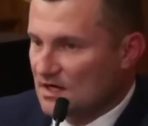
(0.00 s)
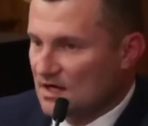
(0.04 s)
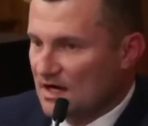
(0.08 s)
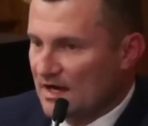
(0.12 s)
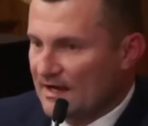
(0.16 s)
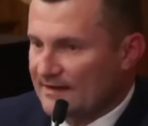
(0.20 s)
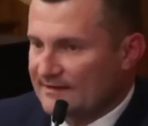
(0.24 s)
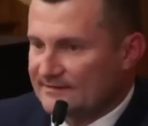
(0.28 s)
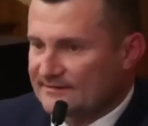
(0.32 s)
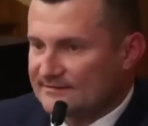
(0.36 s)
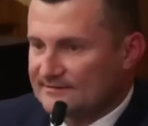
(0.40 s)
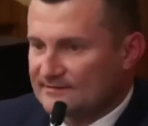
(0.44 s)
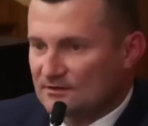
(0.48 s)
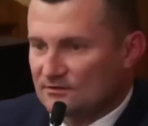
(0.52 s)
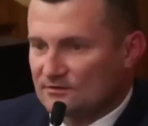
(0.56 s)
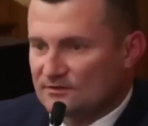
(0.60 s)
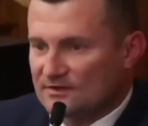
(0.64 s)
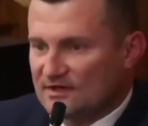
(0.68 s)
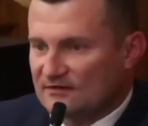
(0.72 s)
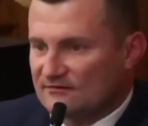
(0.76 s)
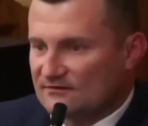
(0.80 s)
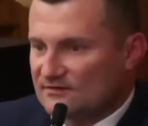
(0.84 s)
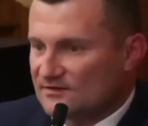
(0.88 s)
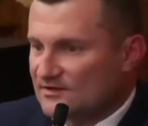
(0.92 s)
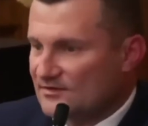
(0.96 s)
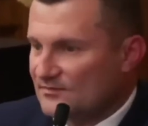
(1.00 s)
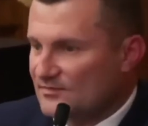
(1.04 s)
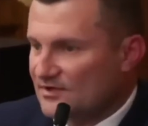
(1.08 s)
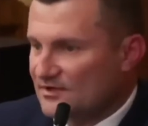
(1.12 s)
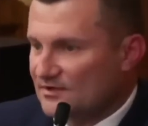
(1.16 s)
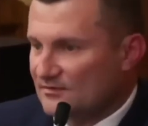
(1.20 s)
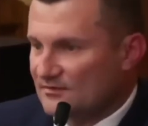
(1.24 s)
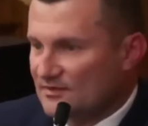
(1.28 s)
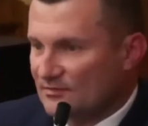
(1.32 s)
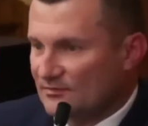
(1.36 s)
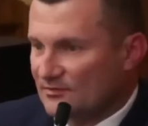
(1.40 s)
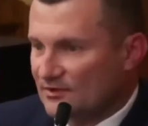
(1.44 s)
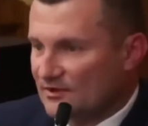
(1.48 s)
I don't have an
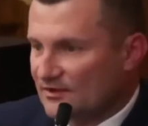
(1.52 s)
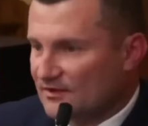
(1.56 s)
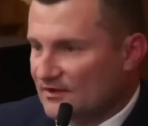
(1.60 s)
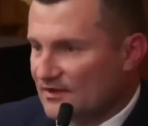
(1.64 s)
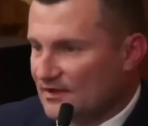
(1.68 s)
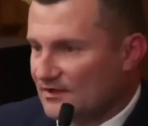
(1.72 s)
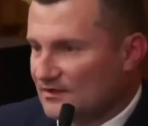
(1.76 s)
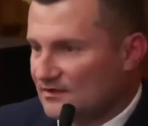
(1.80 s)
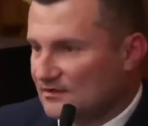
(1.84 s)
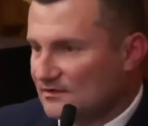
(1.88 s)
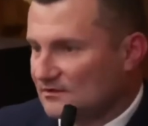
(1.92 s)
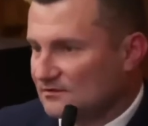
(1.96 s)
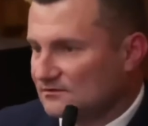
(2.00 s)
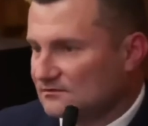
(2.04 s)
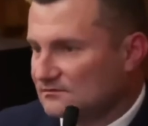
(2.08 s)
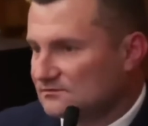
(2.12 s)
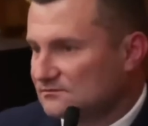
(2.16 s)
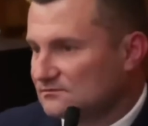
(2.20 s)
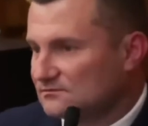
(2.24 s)
independent memory of that, no.